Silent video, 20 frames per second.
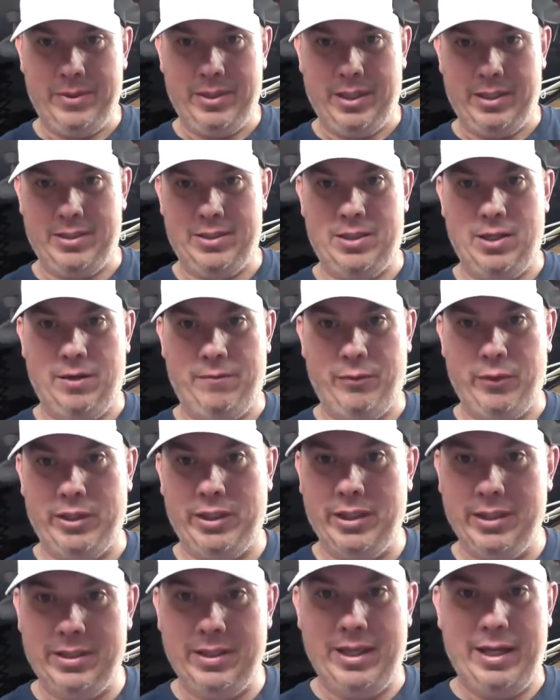that's tough when you
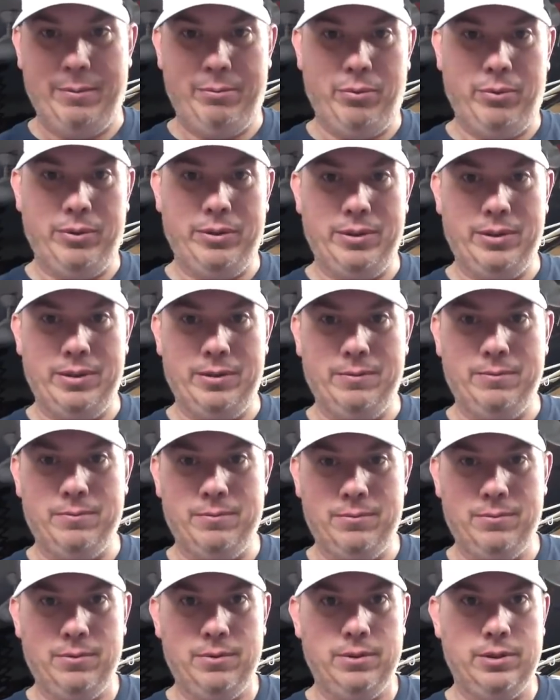get to that point, and
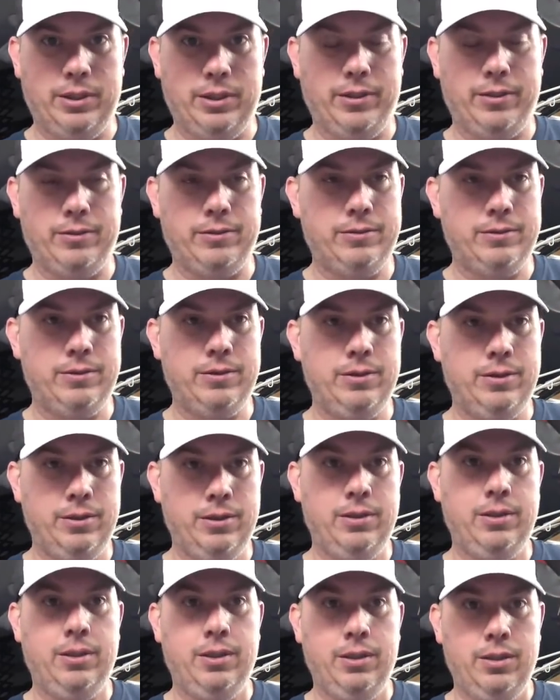yeah.
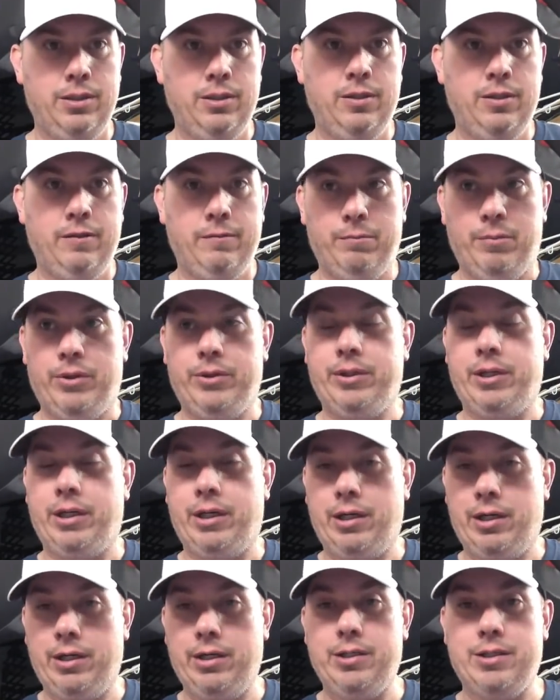been
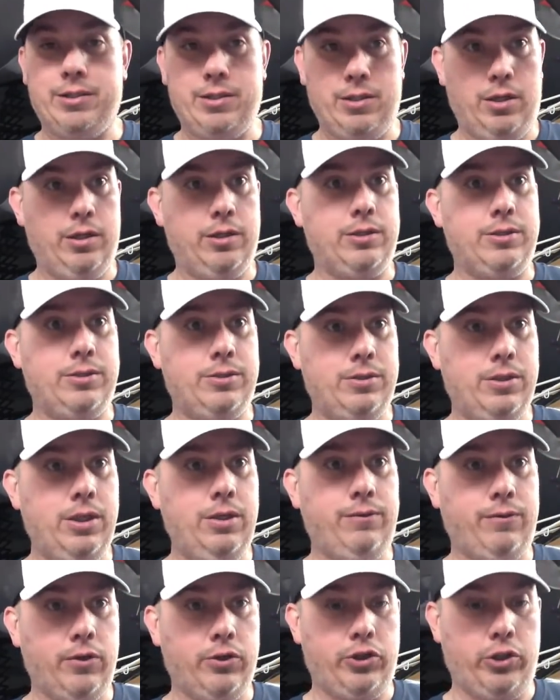there, and it sucks
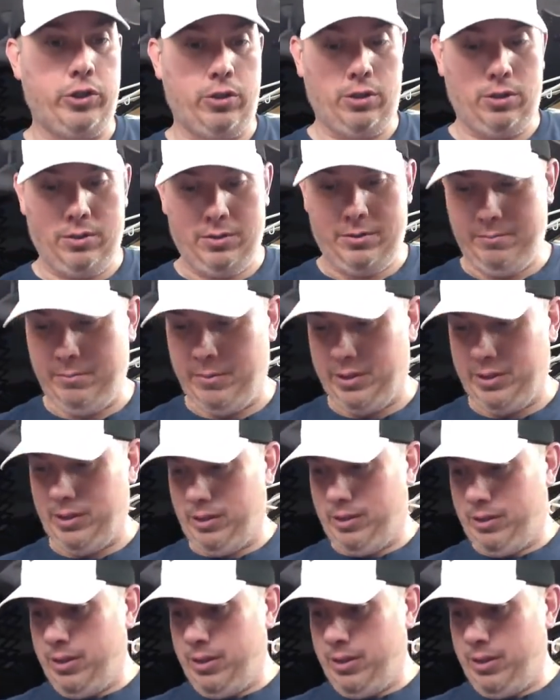for sure. But